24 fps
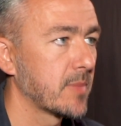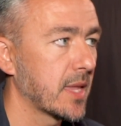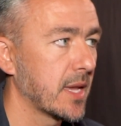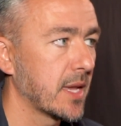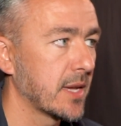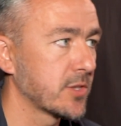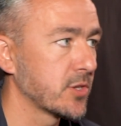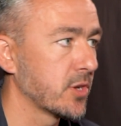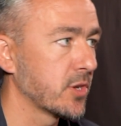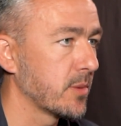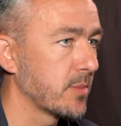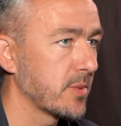
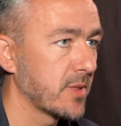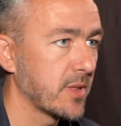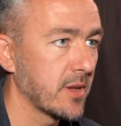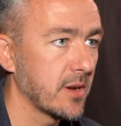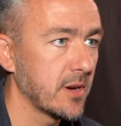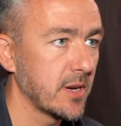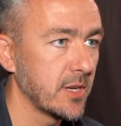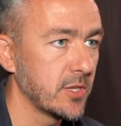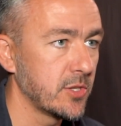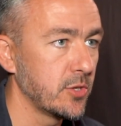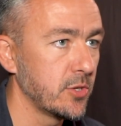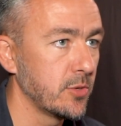a top
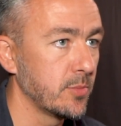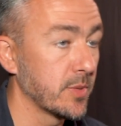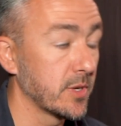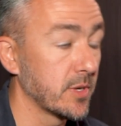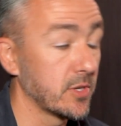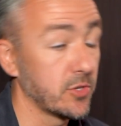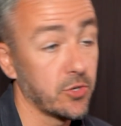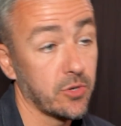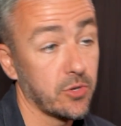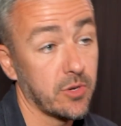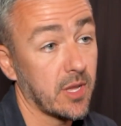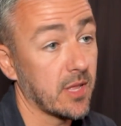32
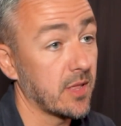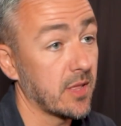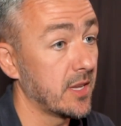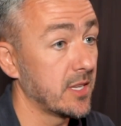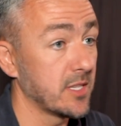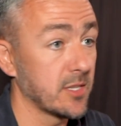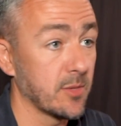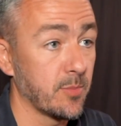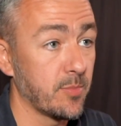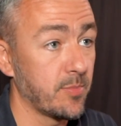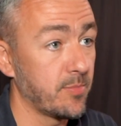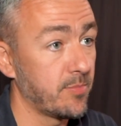player. Johnny
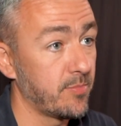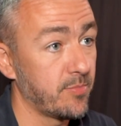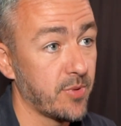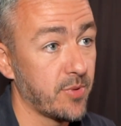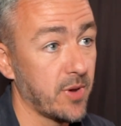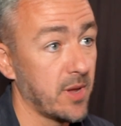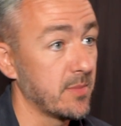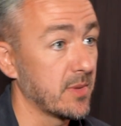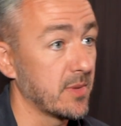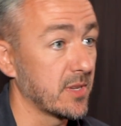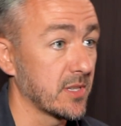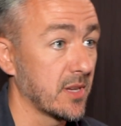Clayton's a
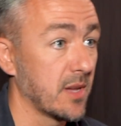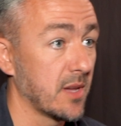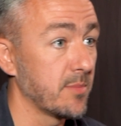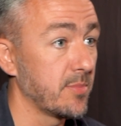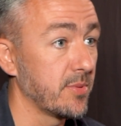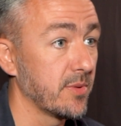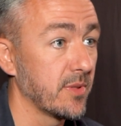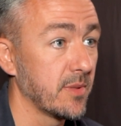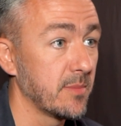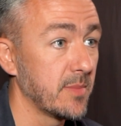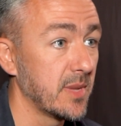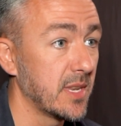prime
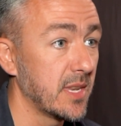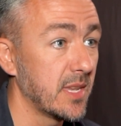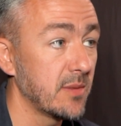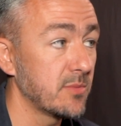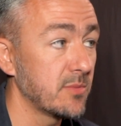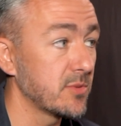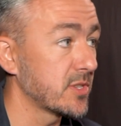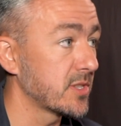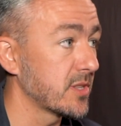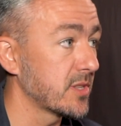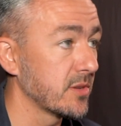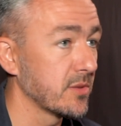example. I mean, he
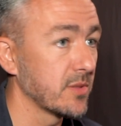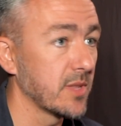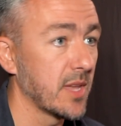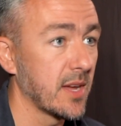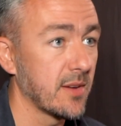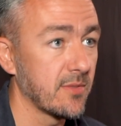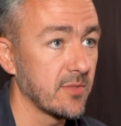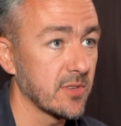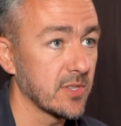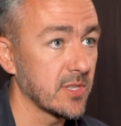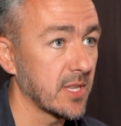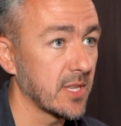was still
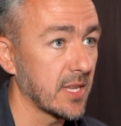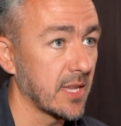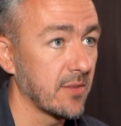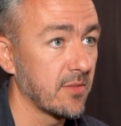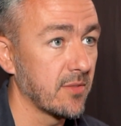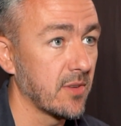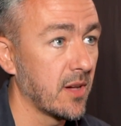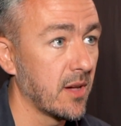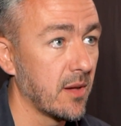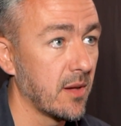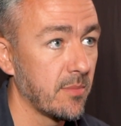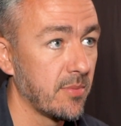nervous to give
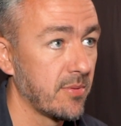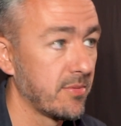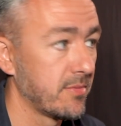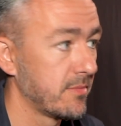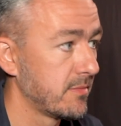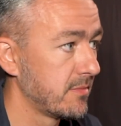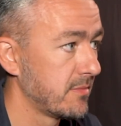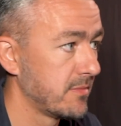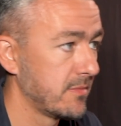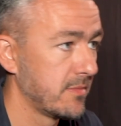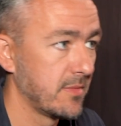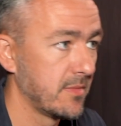it
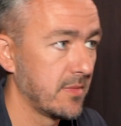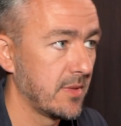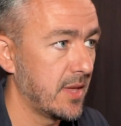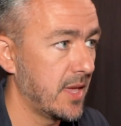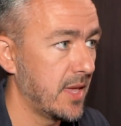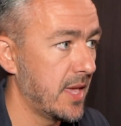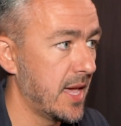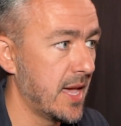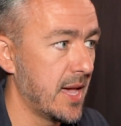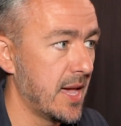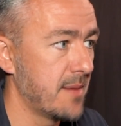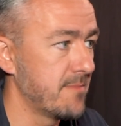
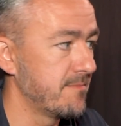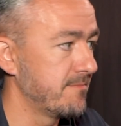up.